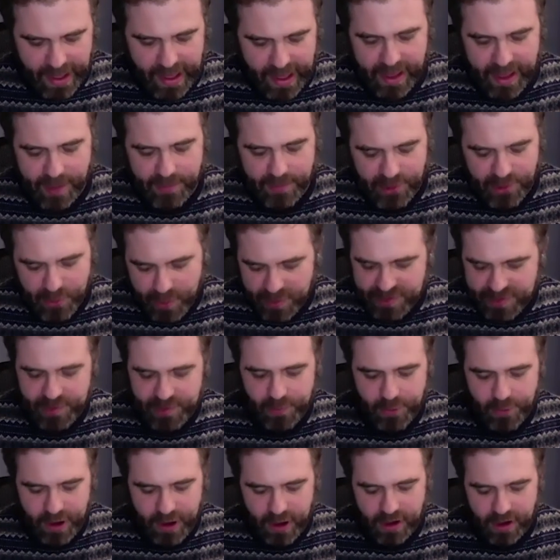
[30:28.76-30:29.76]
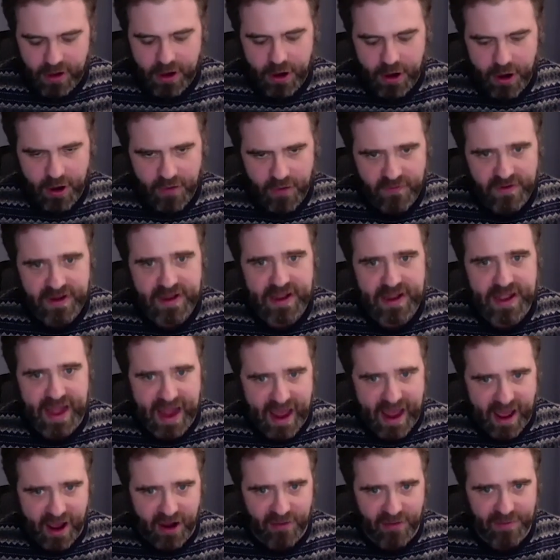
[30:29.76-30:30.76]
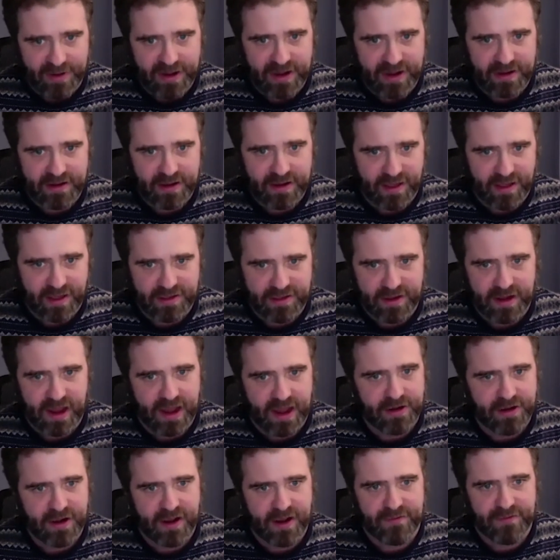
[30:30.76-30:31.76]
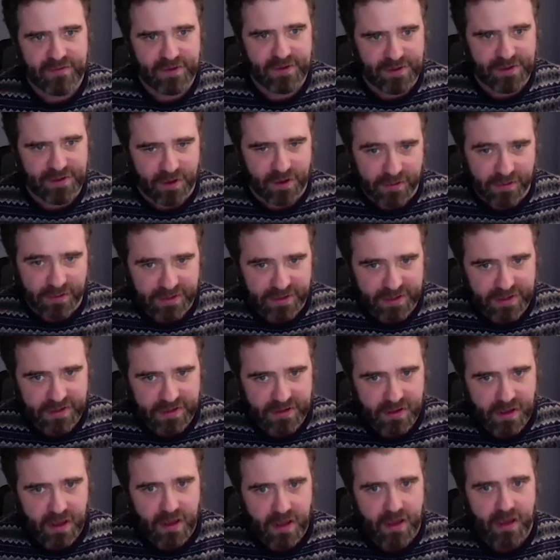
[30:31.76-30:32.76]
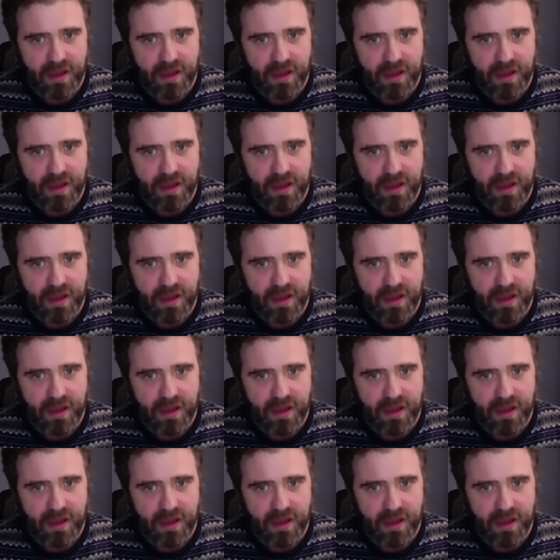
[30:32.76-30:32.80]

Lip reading: I am doing some work on COVID now, but I don't have results.